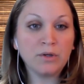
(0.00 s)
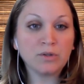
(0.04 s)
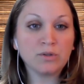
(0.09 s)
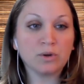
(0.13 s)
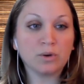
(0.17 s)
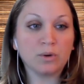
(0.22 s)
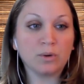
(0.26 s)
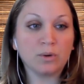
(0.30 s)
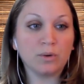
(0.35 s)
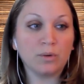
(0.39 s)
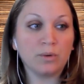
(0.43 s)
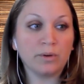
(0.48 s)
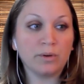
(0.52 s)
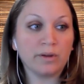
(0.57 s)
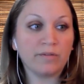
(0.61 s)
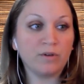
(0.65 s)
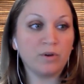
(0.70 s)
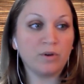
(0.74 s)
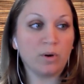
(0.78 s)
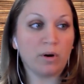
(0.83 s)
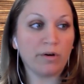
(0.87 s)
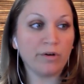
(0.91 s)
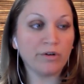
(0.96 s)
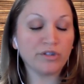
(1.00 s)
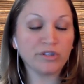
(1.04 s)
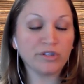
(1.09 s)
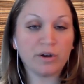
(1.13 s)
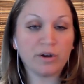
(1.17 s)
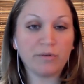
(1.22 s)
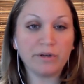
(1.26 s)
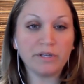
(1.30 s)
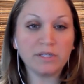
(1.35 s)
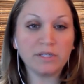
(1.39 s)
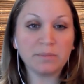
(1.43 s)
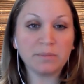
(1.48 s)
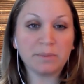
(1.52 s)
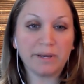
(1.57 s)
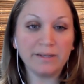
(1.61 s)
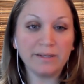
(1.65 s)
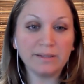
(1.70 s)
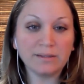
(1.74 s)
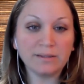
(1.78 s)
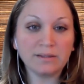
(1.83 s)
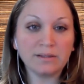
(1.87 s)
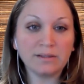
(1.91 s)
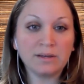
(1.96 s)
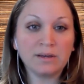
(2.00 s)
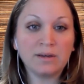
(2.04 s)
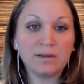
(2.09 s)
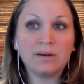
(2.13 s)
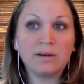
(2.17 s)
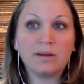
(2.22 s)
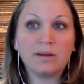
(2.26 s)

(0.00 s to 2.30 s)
So if you are sharing space,